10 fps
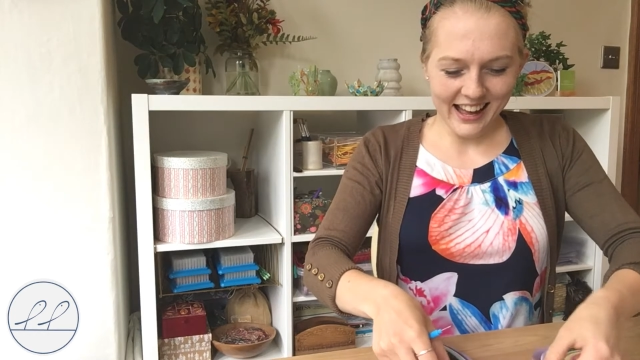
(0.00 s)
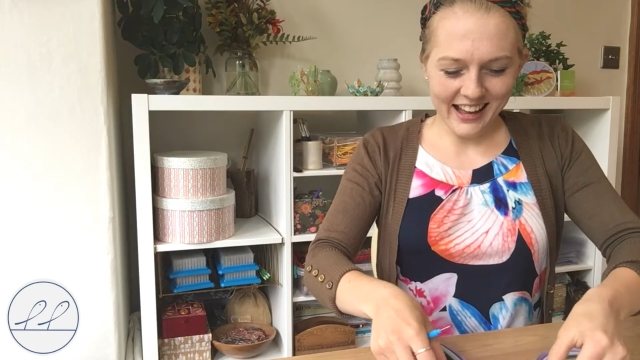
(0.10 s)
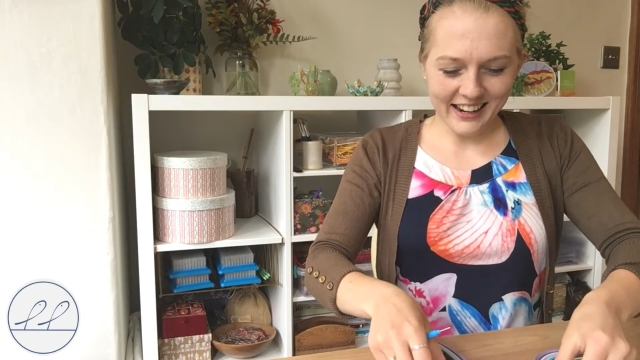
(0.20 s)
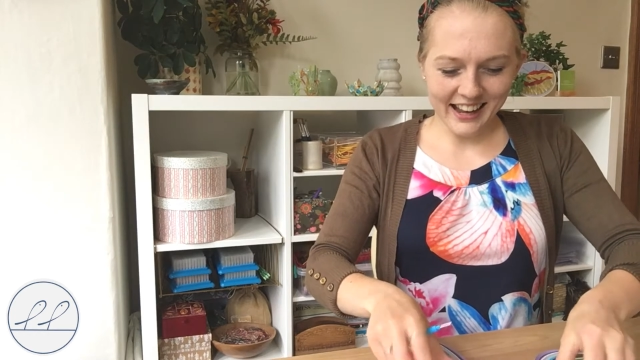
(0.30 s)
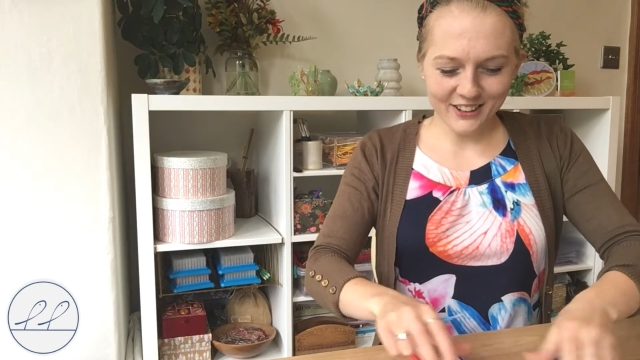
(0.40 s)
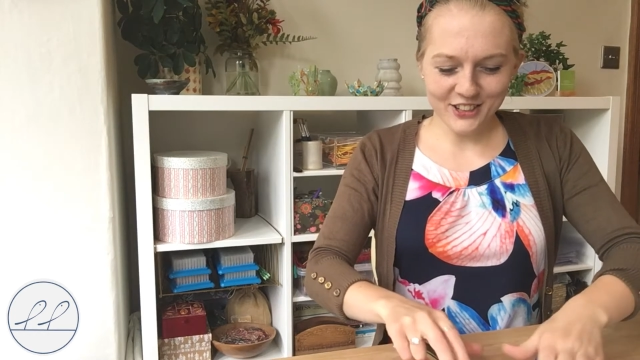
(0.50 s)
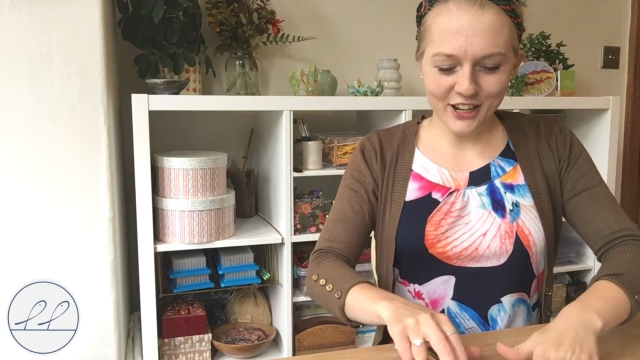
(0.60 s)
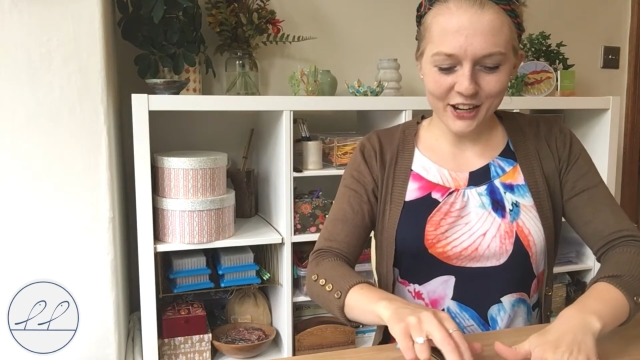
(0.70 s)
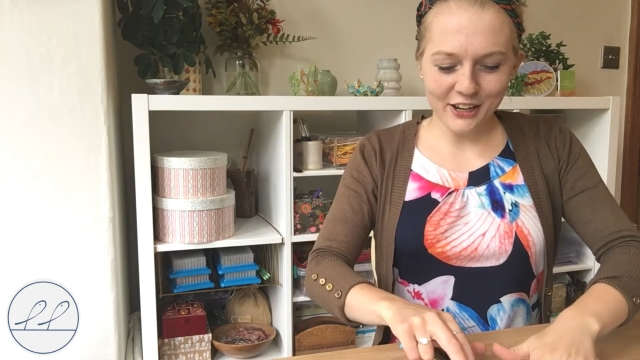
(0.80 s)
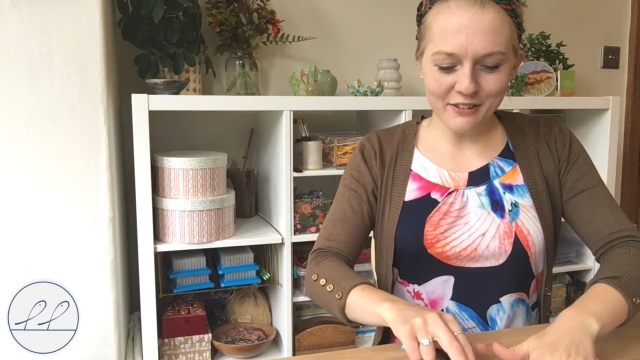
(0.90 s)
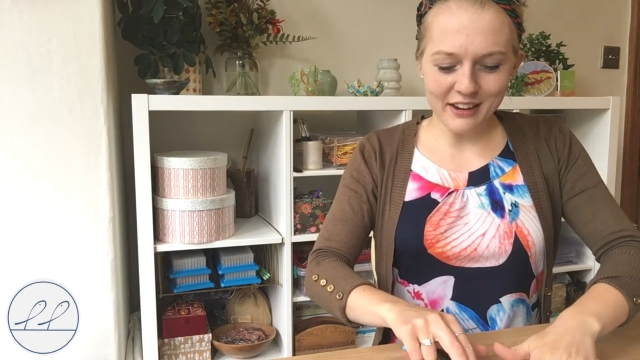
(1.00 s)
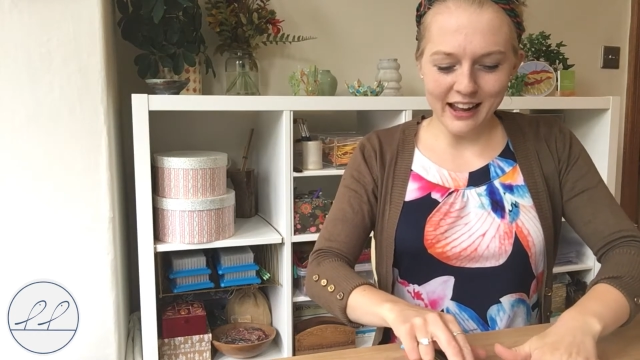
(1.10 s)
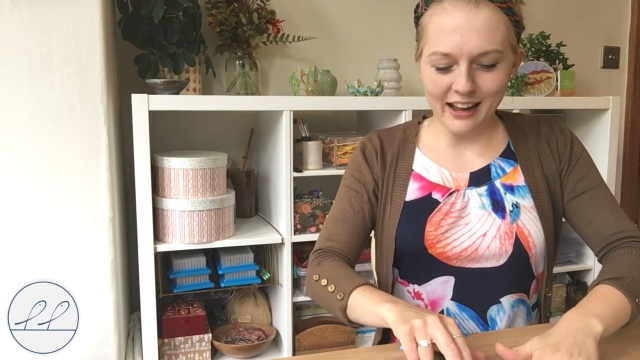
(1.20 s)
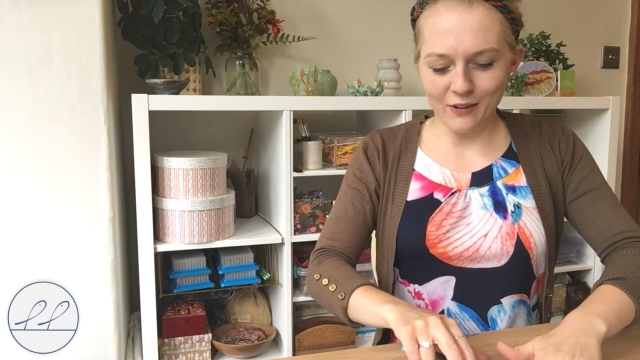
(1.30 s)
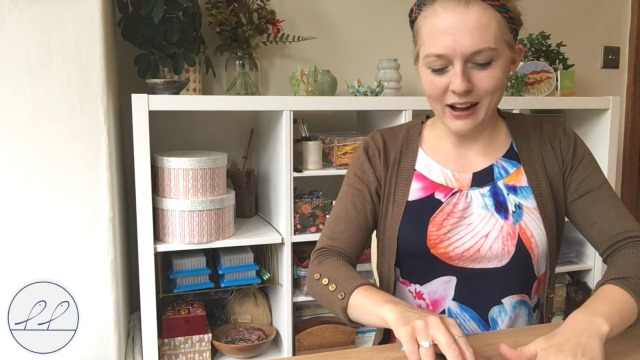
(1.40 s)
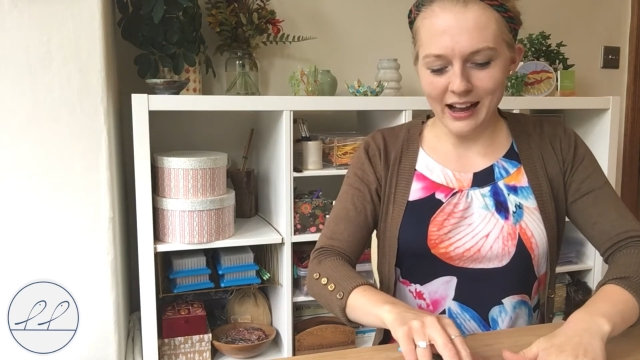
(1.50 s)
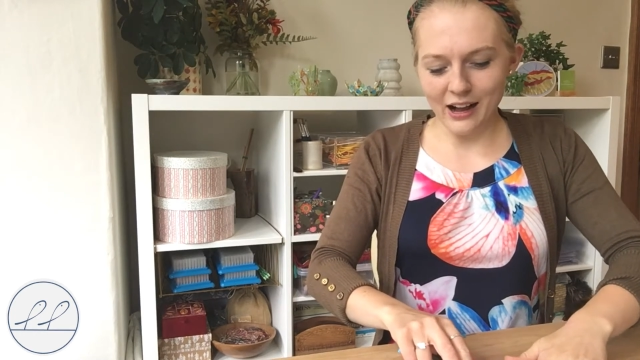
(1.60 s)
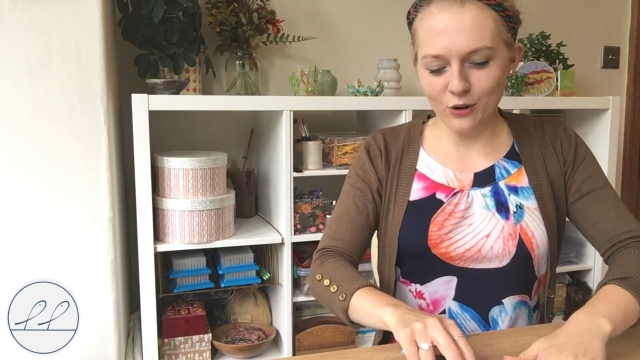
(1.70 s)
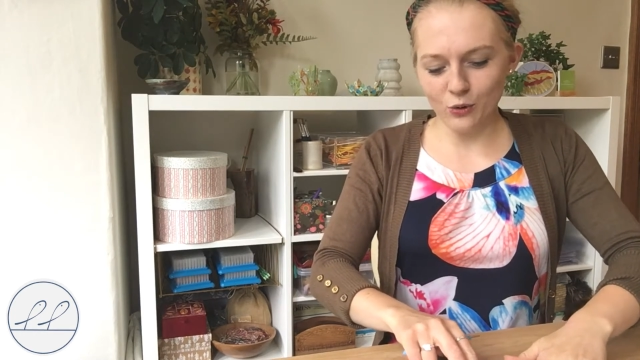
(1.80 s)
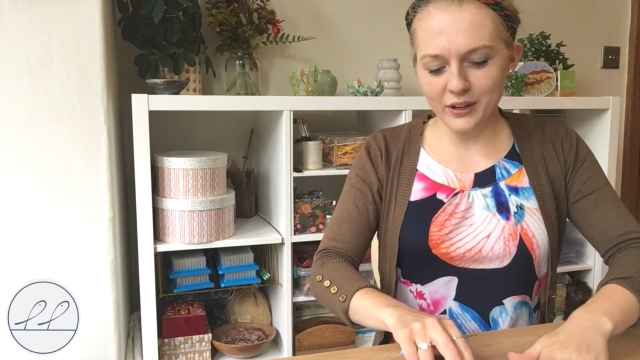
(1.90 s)
And I'll show you now
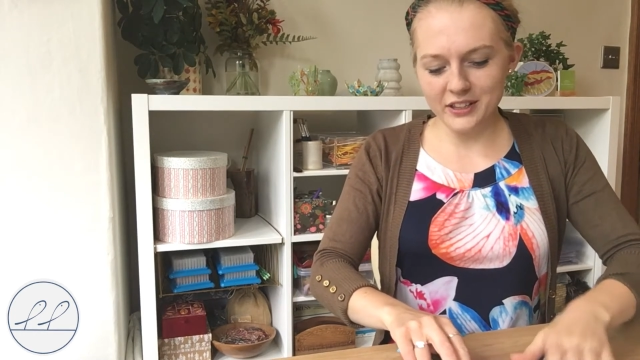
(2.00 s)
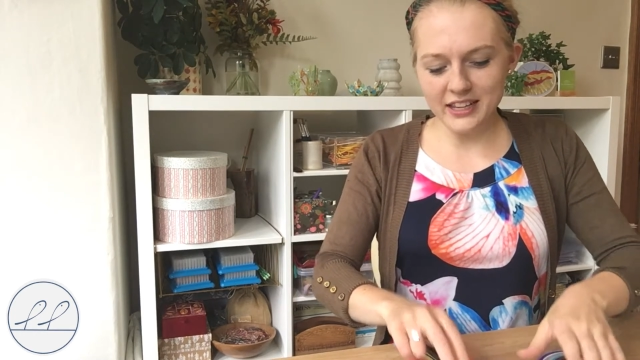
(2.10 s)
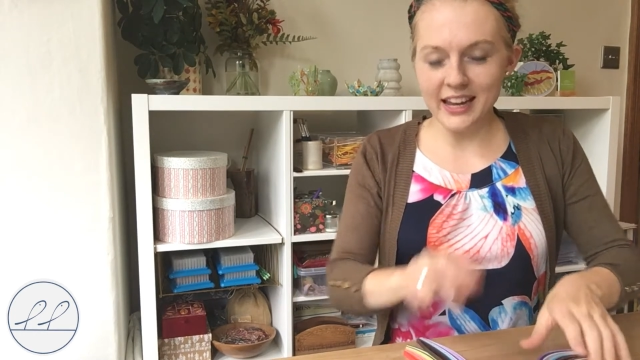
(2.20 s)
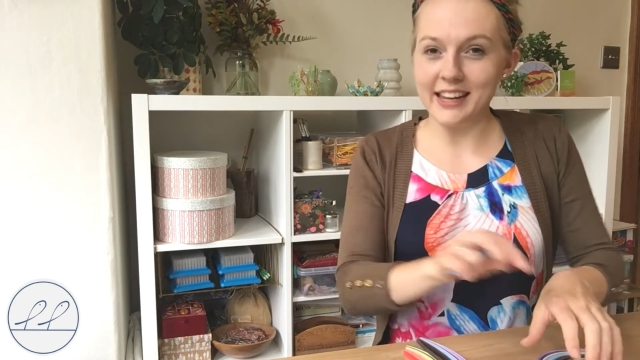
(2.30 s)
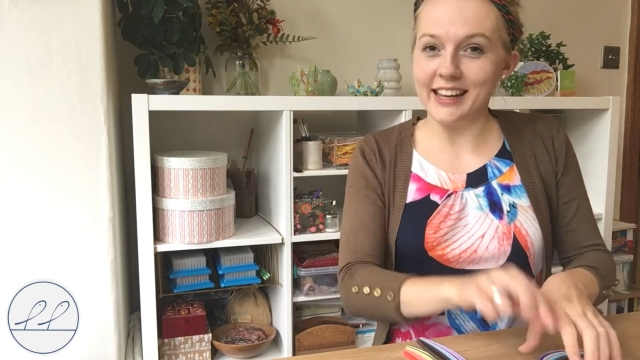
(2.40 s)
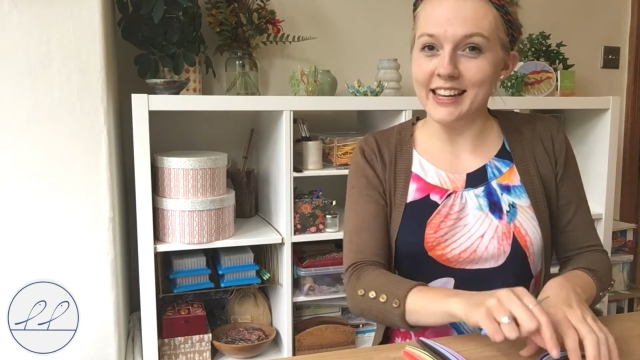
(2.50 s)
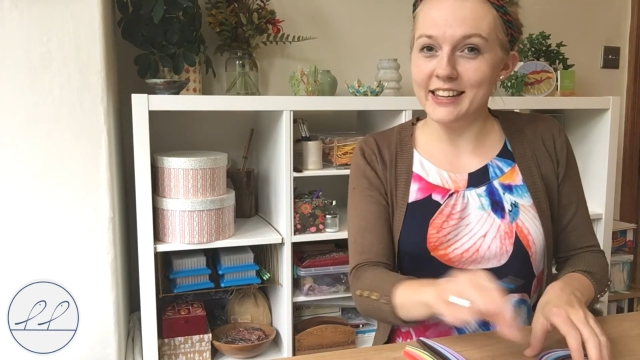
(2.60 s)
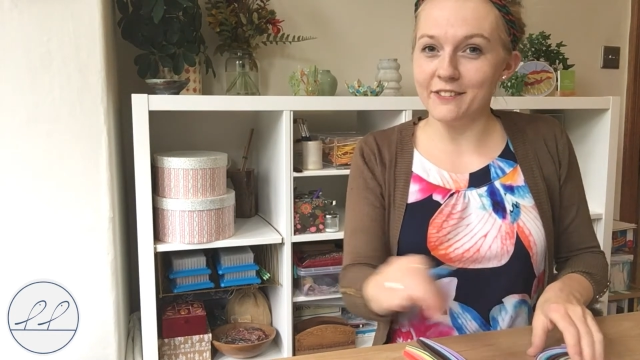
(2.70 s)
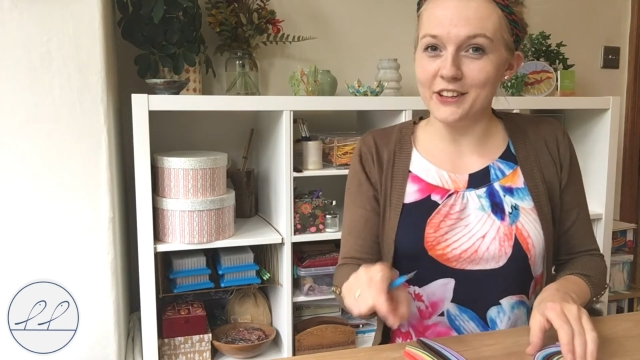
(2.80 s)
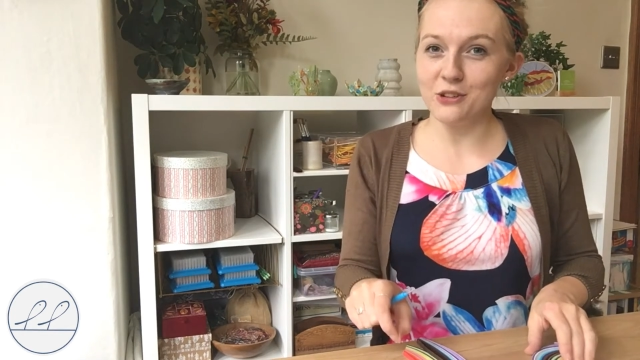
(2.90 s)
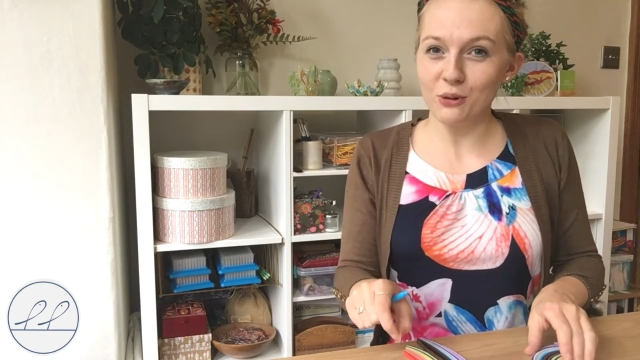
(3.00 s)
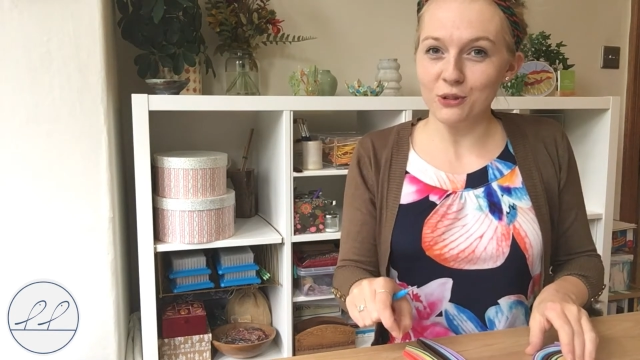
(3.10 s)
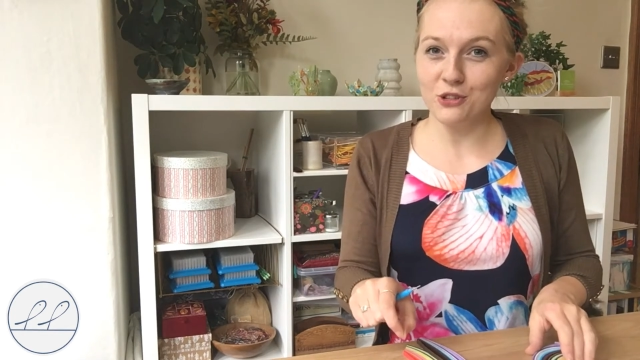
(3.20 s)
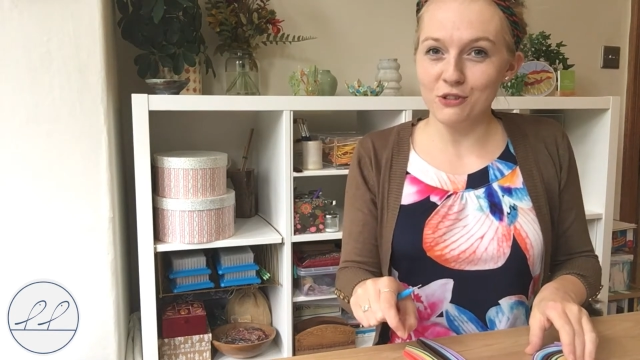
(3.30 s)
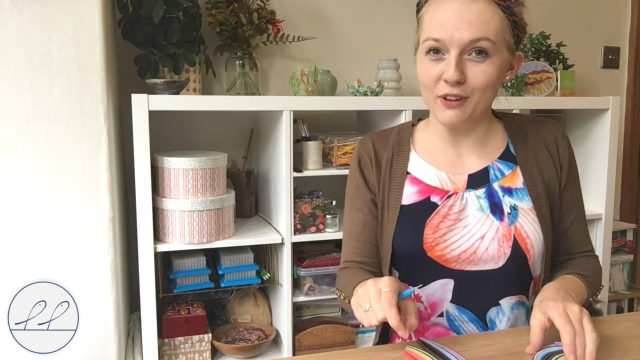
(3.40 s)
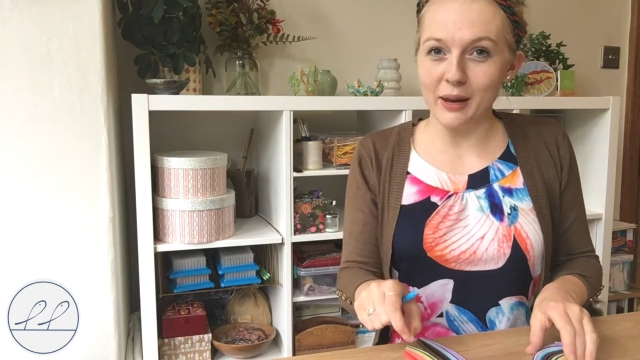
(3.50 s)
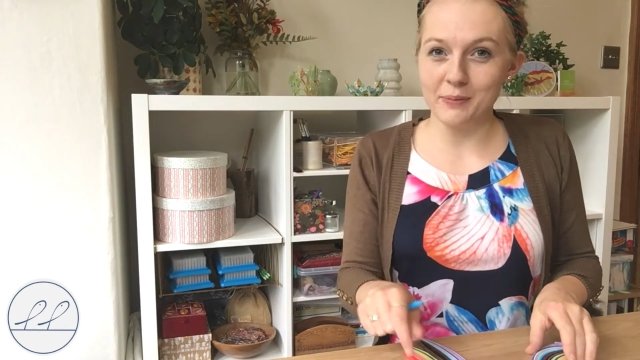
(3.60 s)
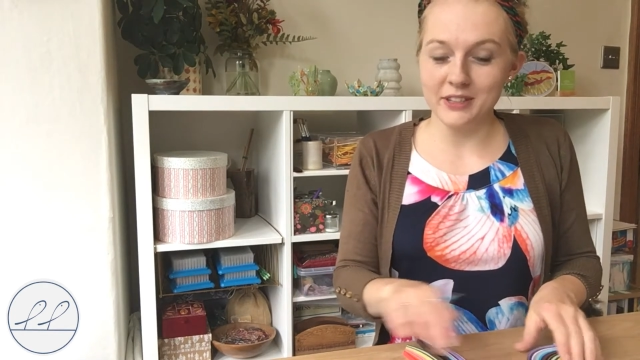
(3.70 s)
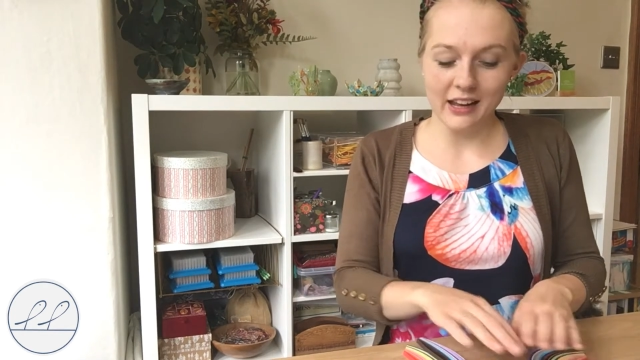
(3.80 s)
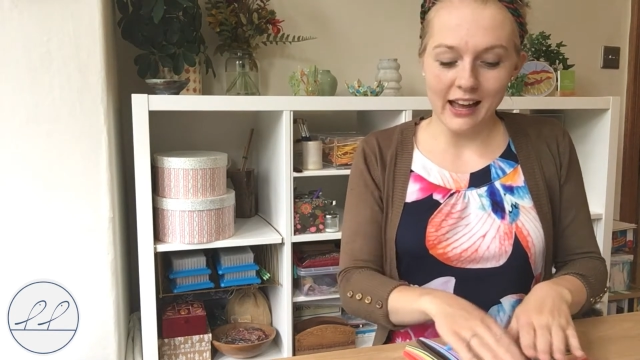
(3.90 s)
how we take individual
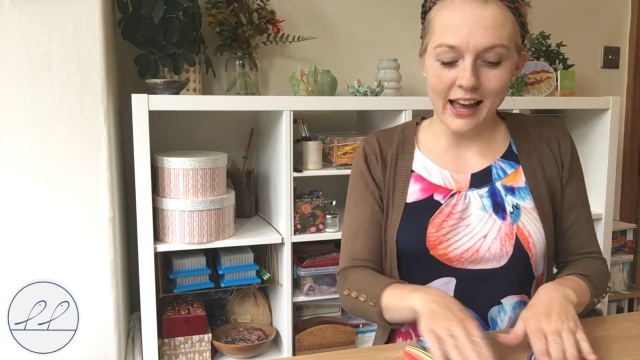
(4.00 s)
strips